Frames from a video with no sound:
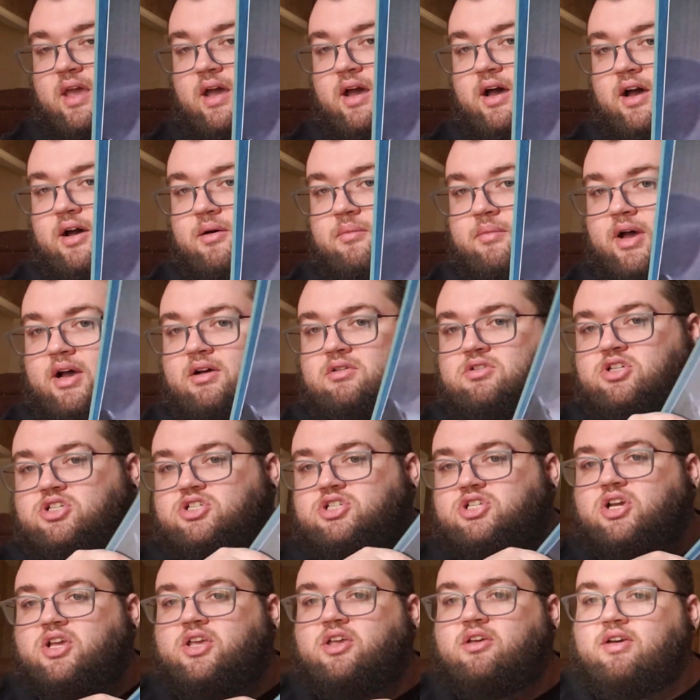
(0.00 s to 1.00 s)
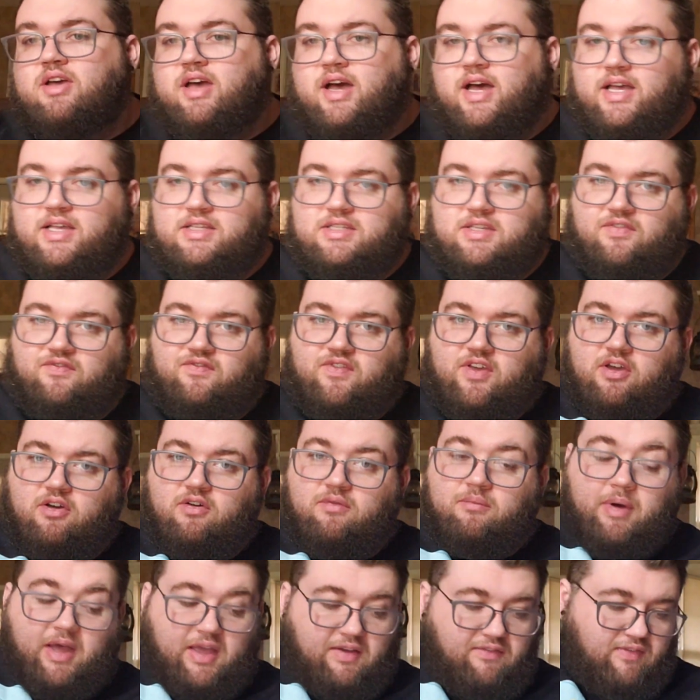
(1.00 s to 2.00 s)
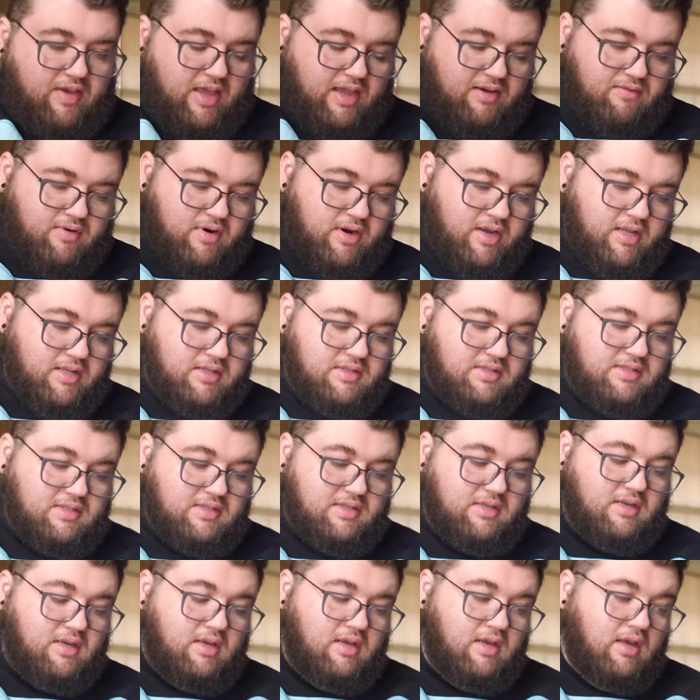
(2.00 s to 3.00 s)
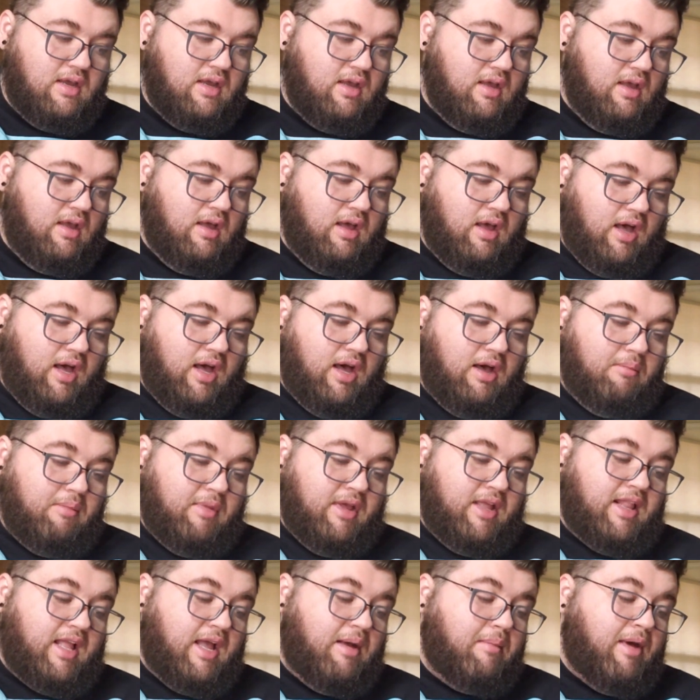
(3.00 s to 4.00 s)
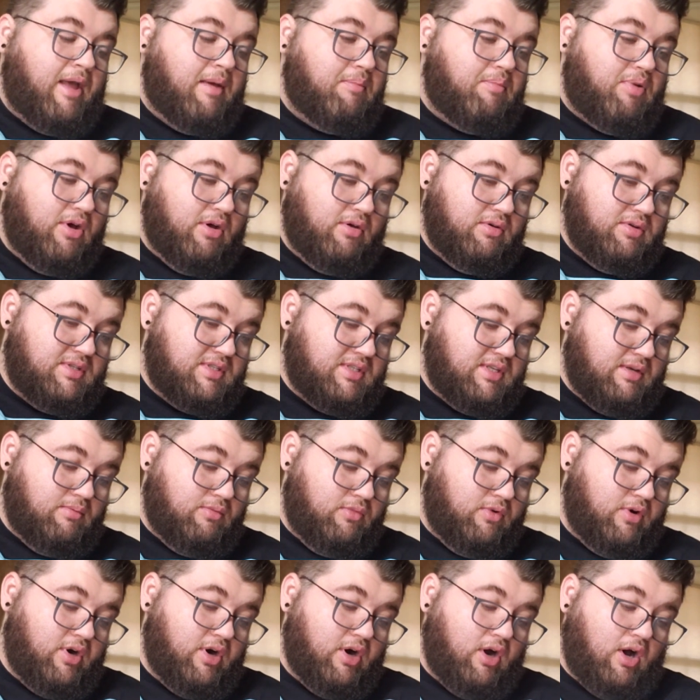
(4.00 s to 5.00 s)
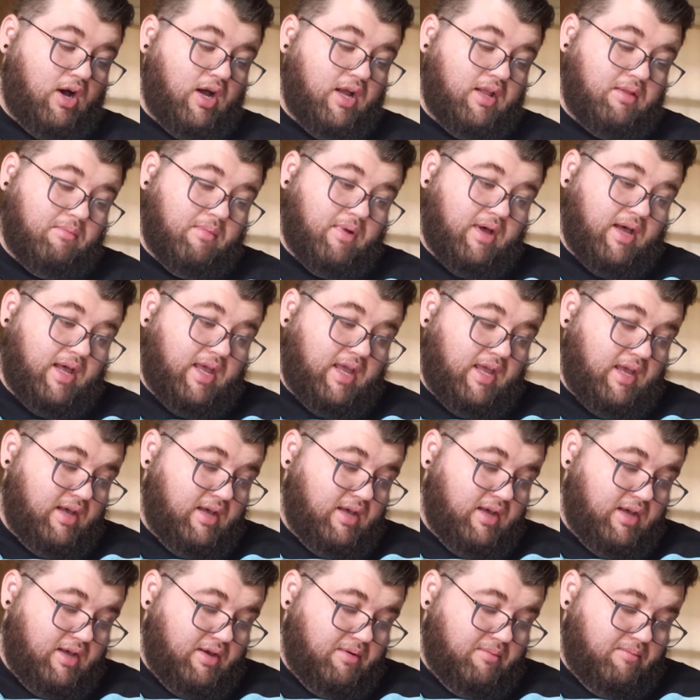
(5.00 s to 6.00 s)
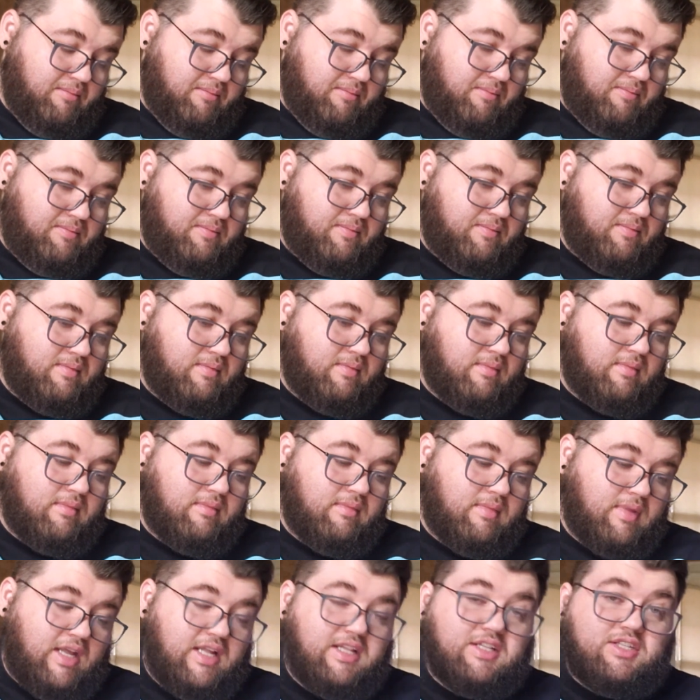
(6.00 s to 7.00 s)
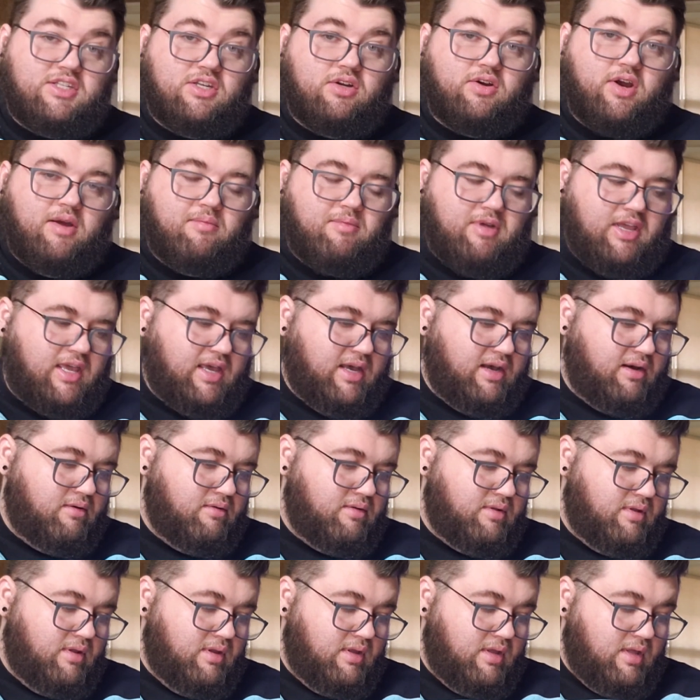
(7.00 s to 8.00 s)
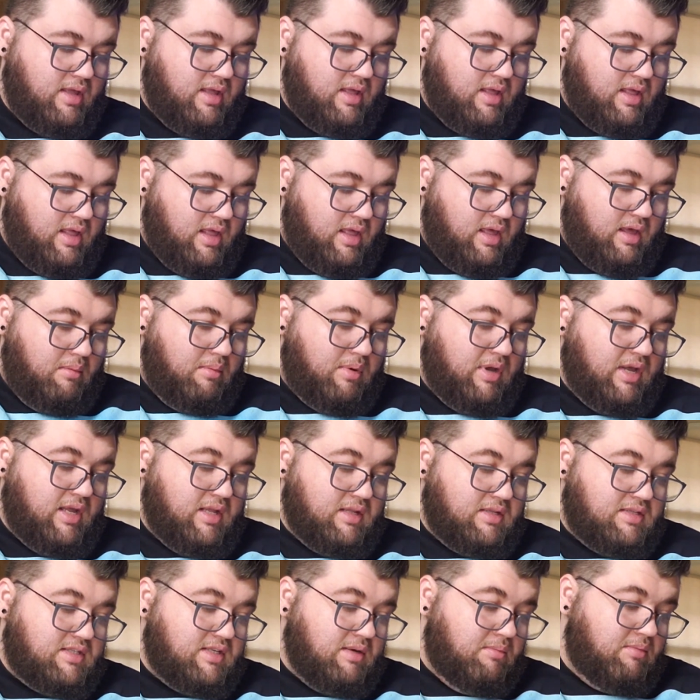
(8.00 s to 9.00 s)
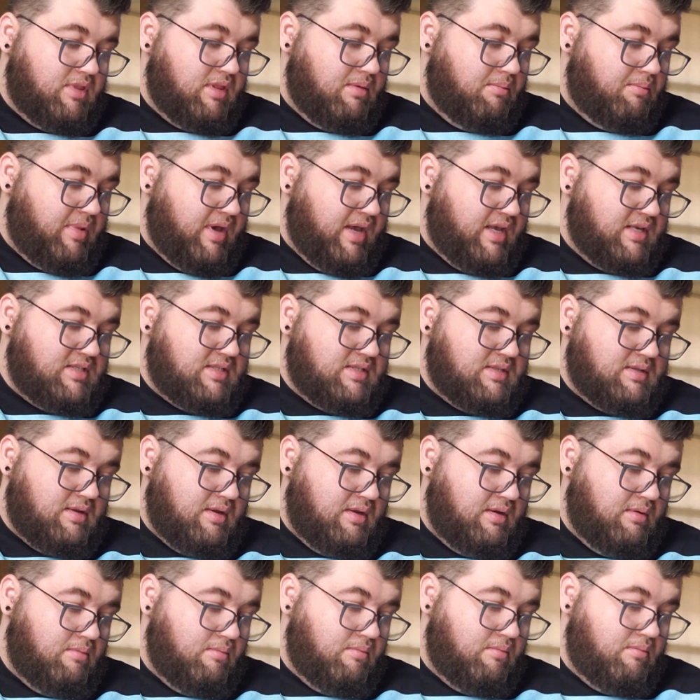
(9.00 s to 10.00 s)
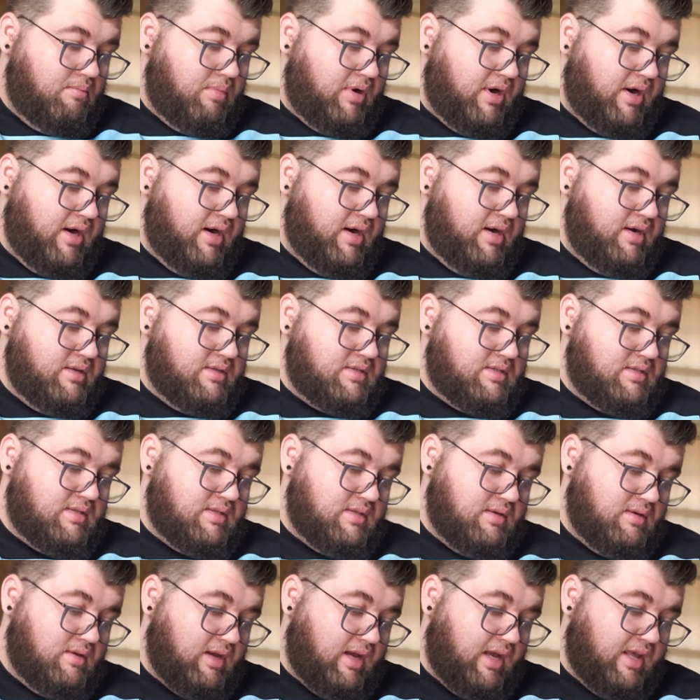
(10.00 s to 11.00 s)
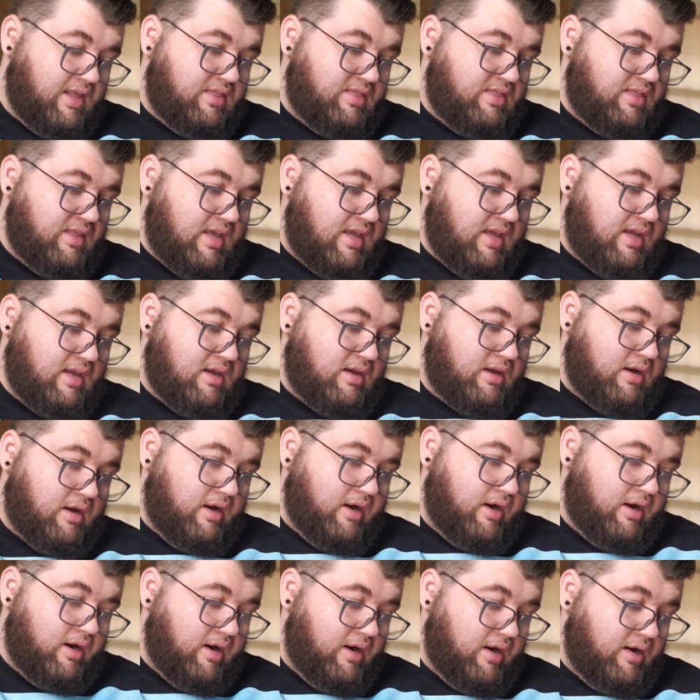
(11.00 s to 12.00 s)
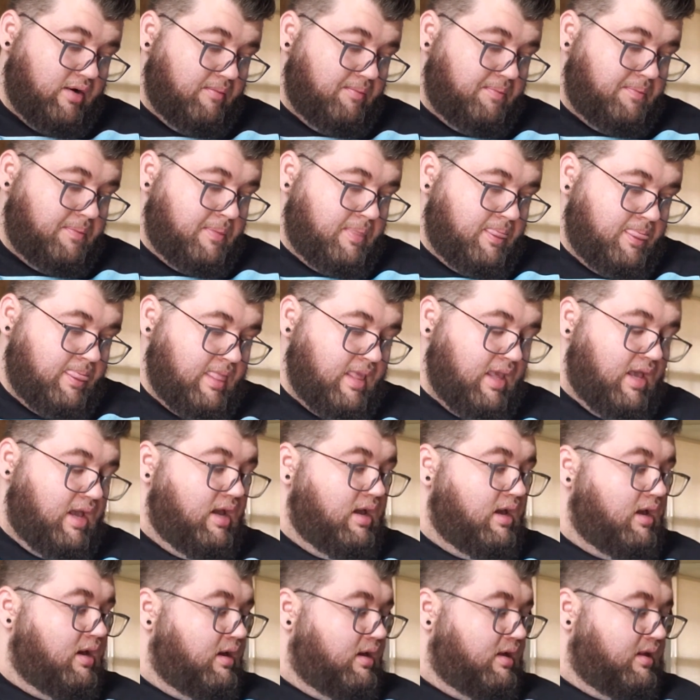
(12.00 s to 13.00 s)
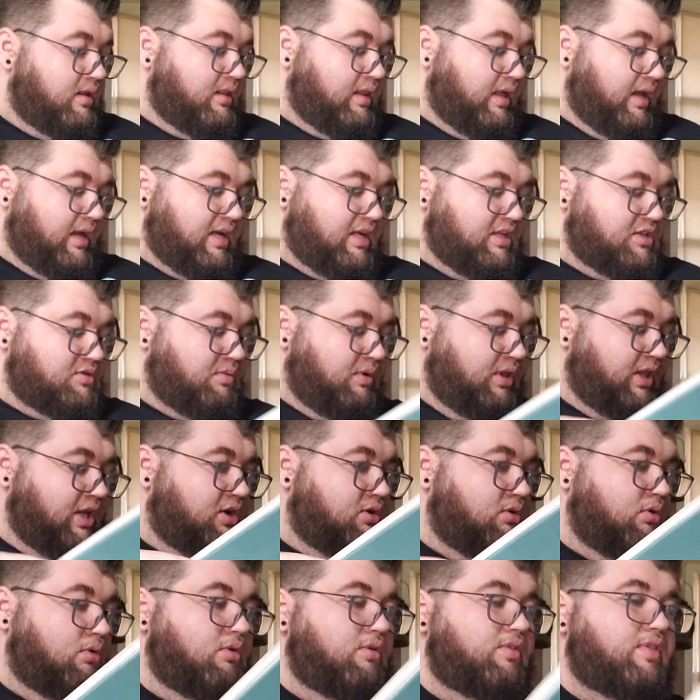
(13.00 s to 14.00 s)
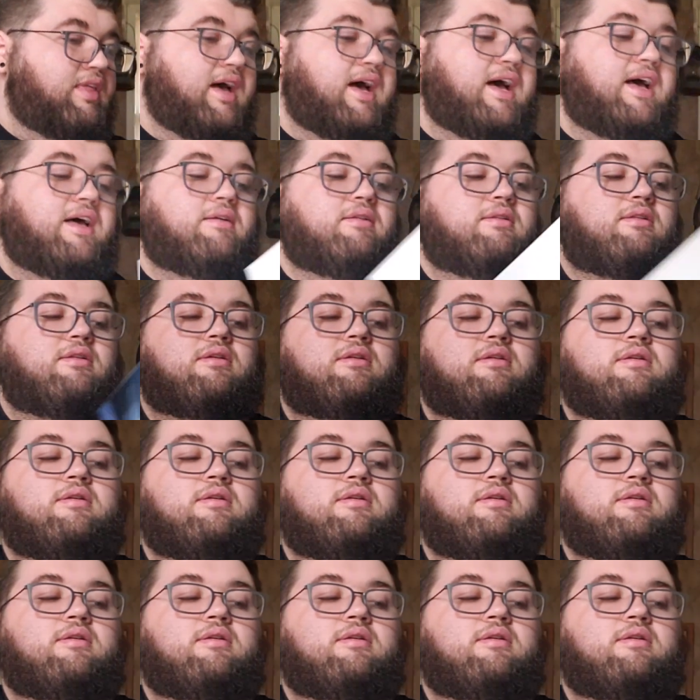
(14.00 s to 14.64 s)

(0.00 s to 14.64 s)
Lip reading: I'll just show you guys a few of my favorites. And I might post some more on my Instagram account. But some of the best parts, I think, are, like, it's really cool that